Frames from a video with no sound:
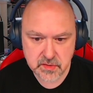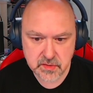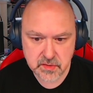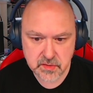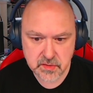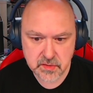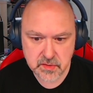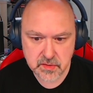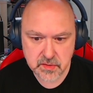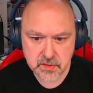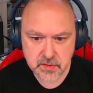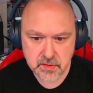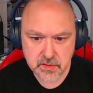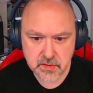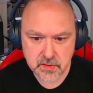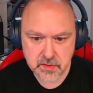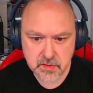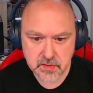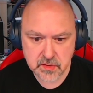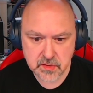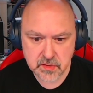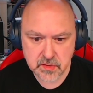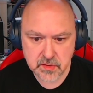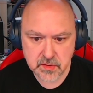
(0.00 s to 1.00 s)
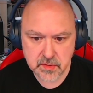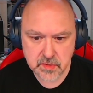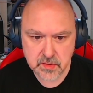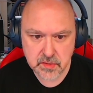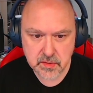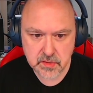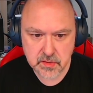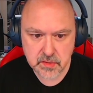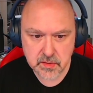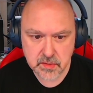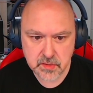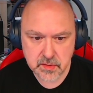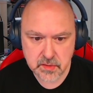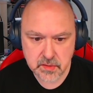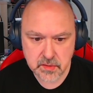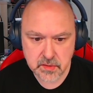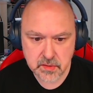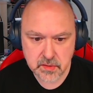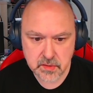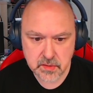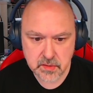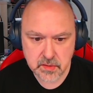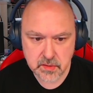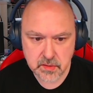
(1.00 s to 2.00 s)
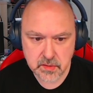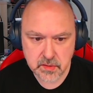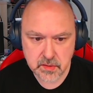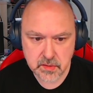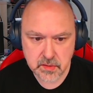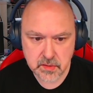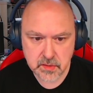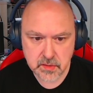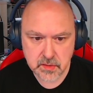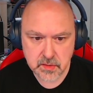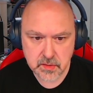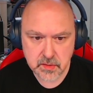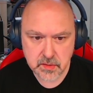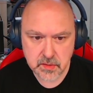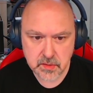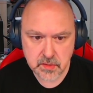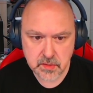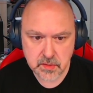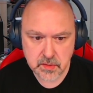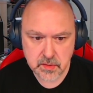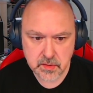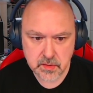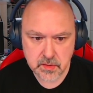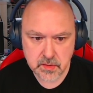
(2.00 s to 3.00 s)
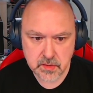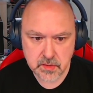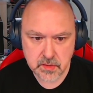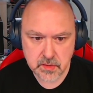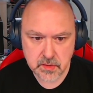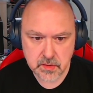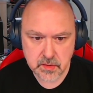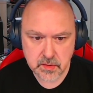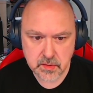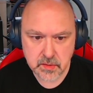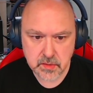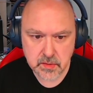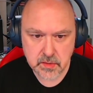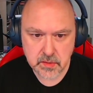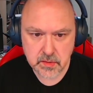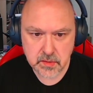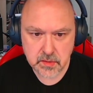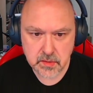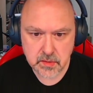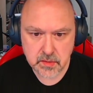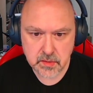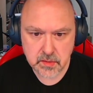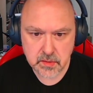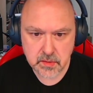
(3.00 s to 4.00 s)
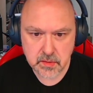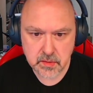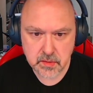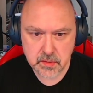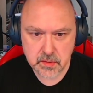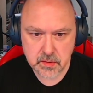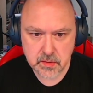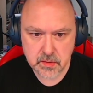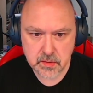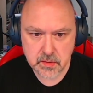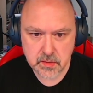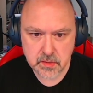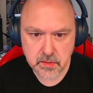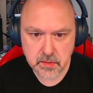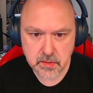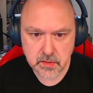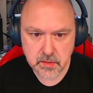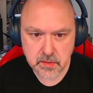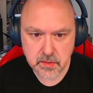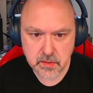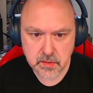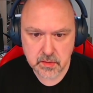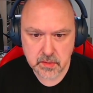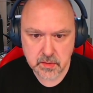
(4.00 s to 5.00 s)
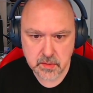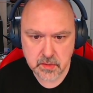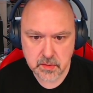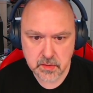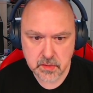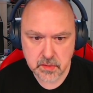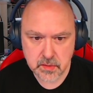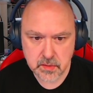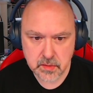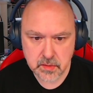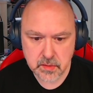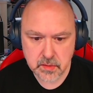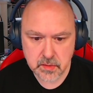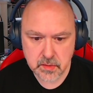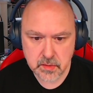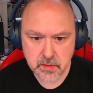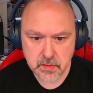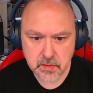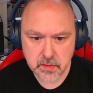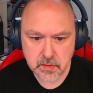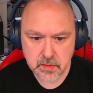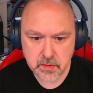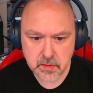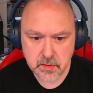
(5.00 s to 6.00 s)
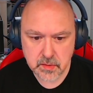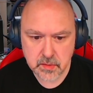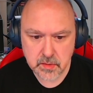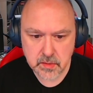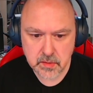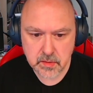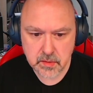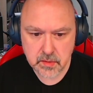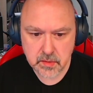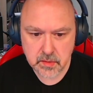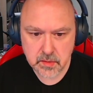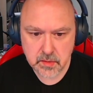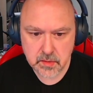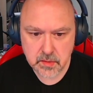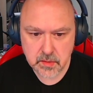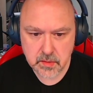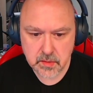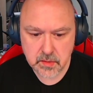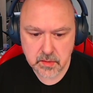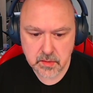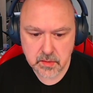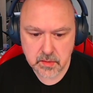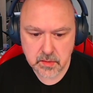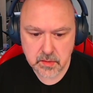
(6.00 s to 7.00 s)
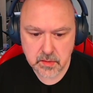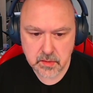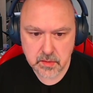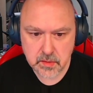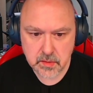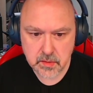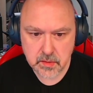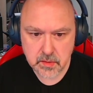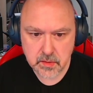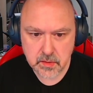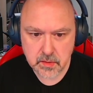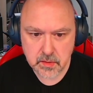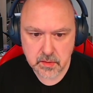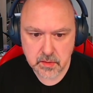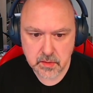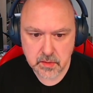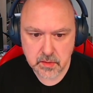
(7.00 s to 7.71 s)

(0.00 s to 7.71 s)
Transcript: (no one is talking)